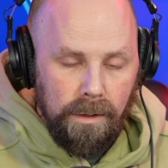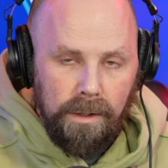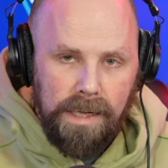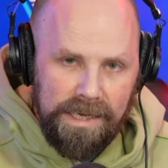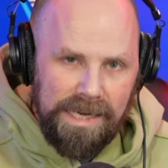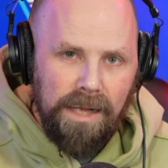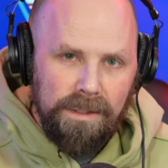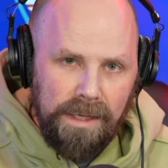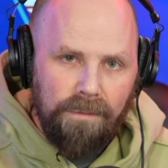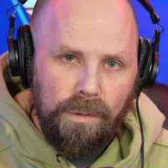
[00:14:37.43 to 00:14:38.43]
And he
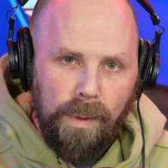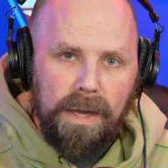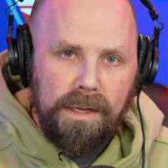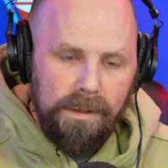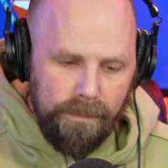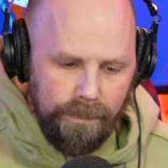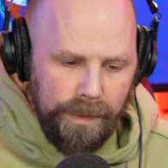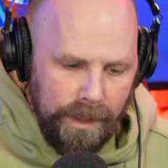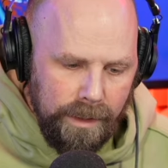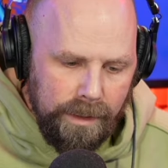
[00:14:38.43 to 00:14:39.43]
tells everybody
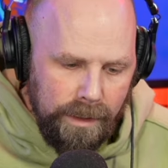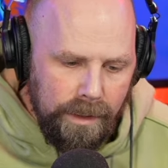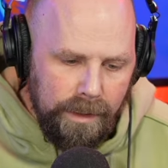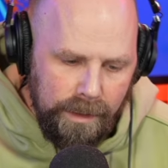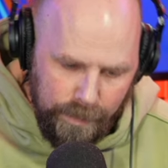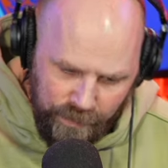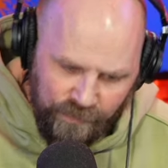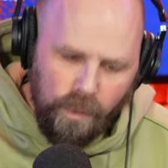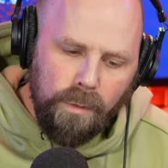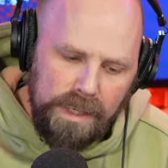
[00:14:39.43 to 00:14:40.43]
that
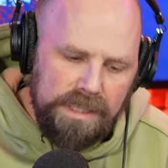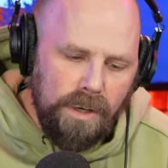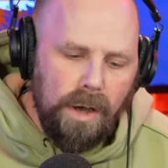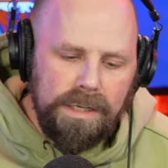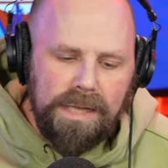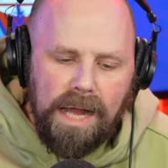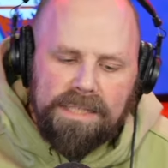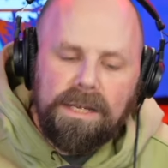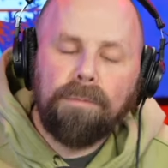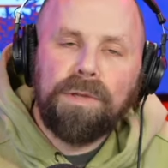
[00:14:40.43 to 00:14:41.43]
before we start, he's got
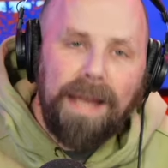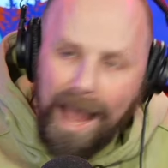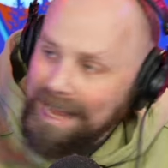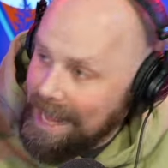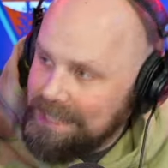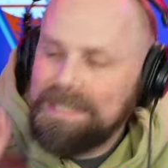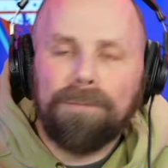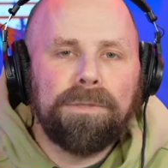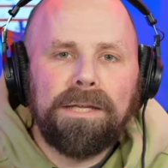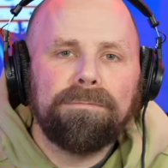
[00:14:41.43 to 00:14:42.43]
something. I got
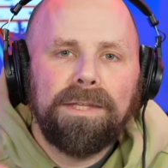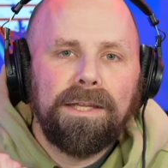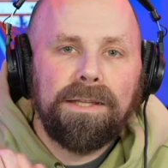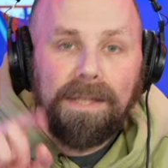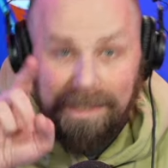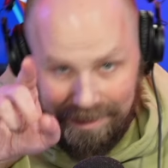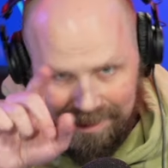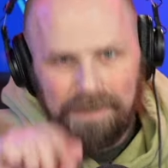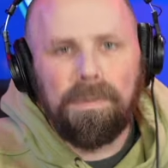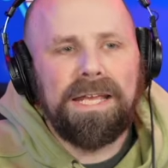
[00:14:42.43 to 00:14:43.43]
something. It's
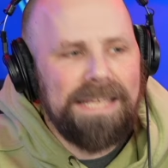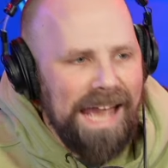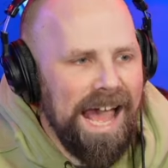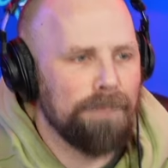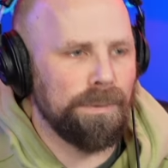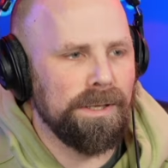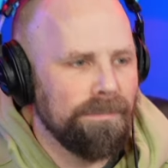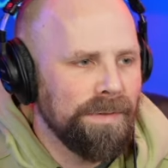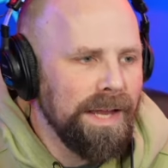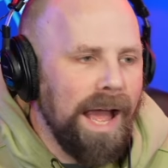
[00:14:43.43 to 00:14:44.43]
going to make you happy.
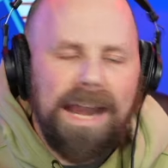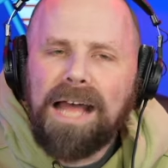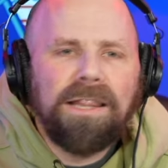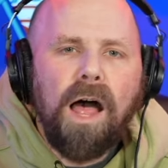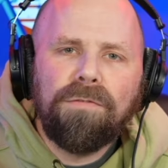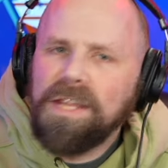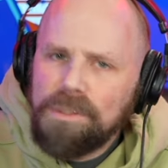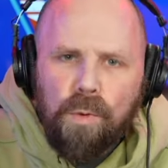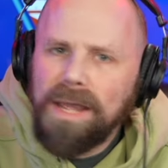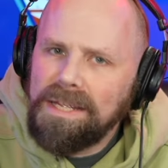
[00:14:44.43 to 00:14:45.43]
And I love
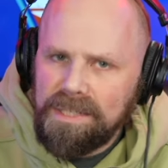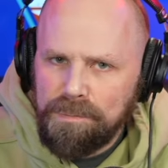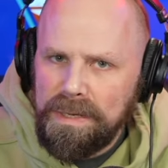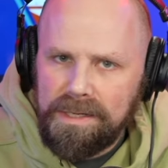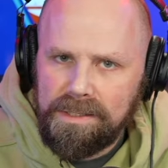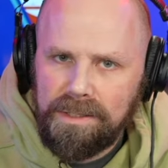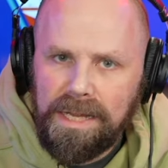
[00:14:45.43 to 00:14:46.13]
this way he speaks.